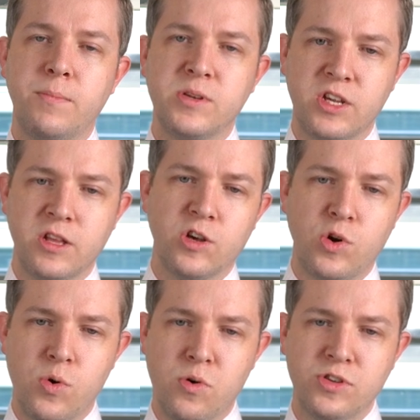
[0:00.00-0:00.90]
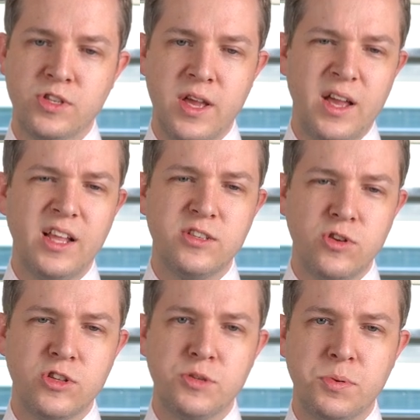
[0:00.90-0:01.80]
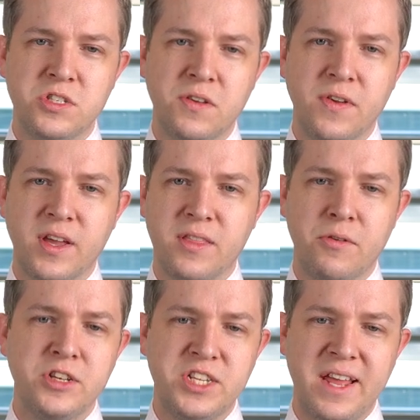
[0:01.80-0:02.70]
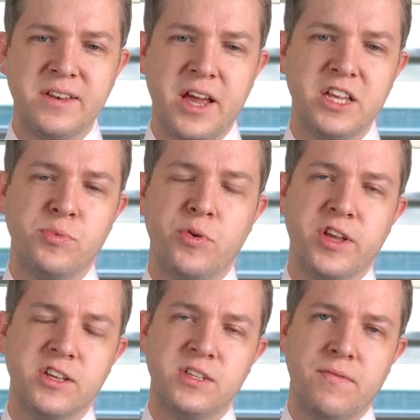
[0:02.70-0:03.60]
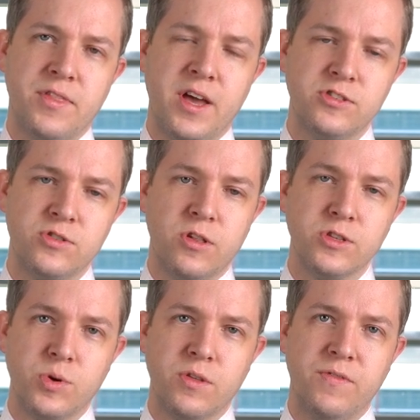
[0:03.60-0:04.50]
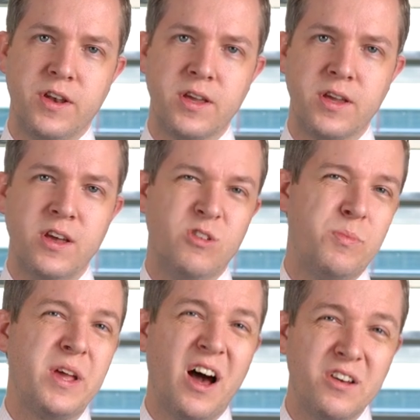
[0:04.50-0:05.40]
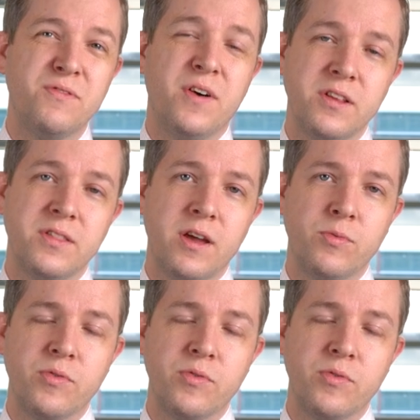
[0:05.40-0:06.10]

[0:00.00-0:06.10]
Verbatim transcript: any particular cause. It's non-specific, they're in 10 days, but we're gonna get $7,000 worth of funding. We're being underfunded there.